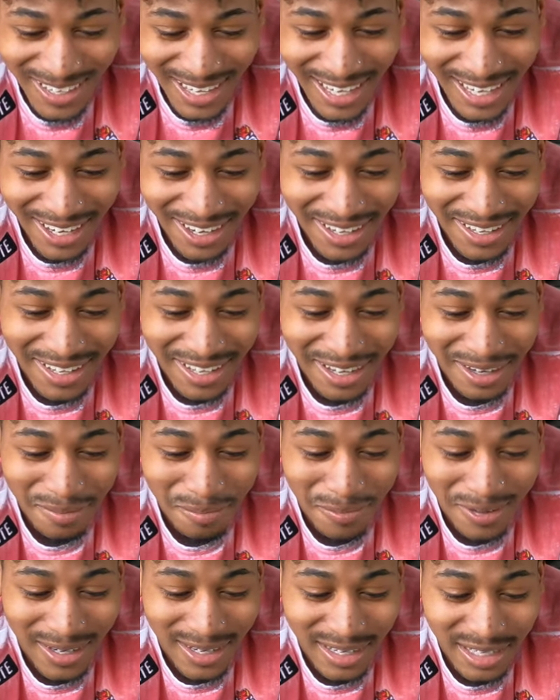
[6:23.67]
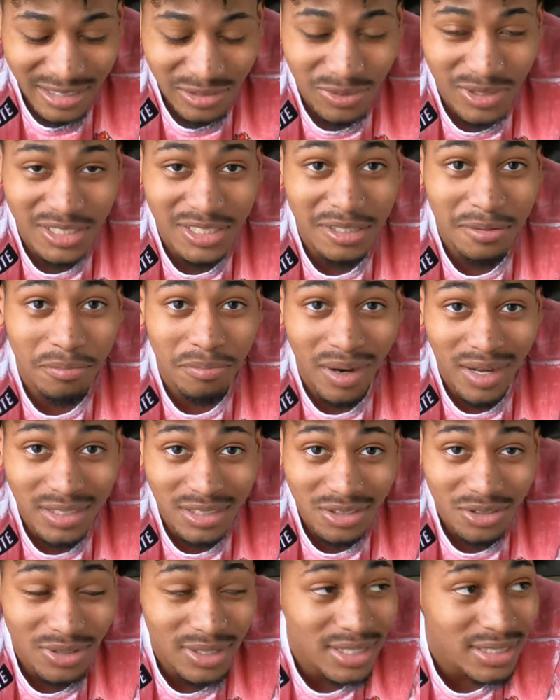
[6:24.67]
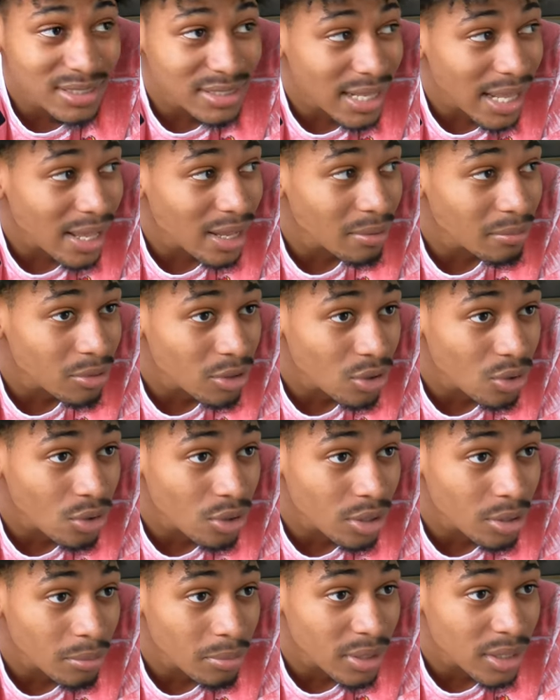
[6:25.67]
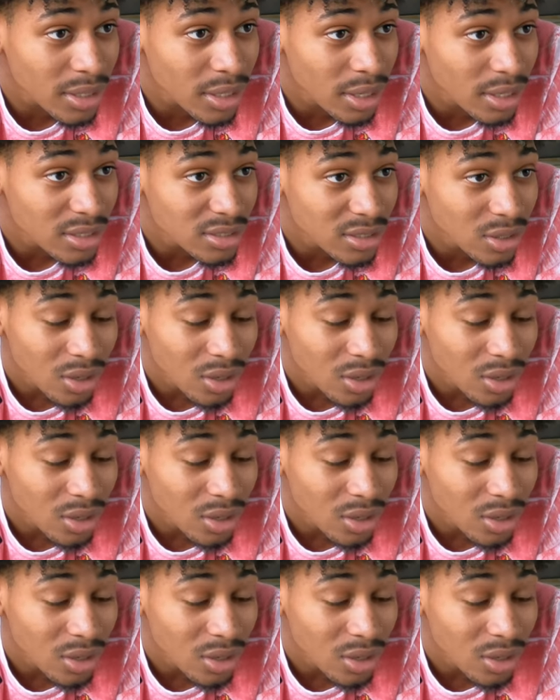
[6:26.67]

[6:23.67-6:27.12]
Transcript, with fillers: I ain't gonna love, bro. Because when she busts through this damn door, bro,